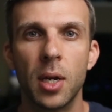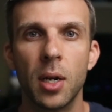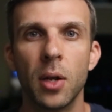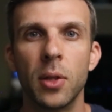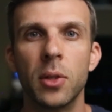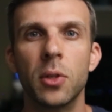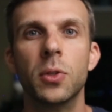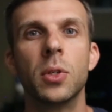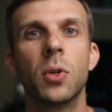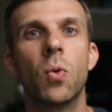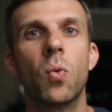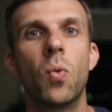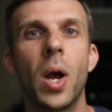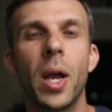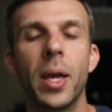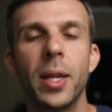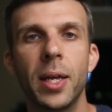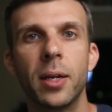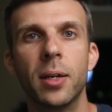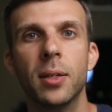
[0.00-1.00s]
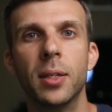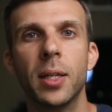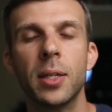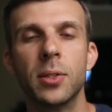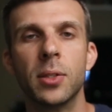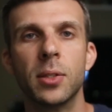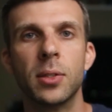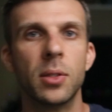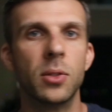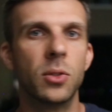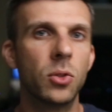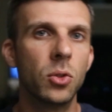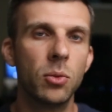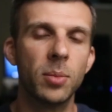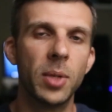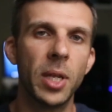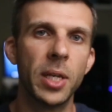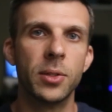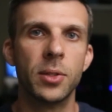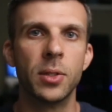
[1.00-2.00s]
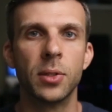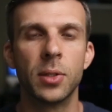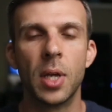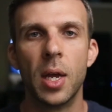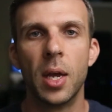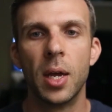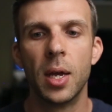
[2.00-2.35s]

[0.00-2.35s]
Are they using wide-angle lenses and zoom lenses?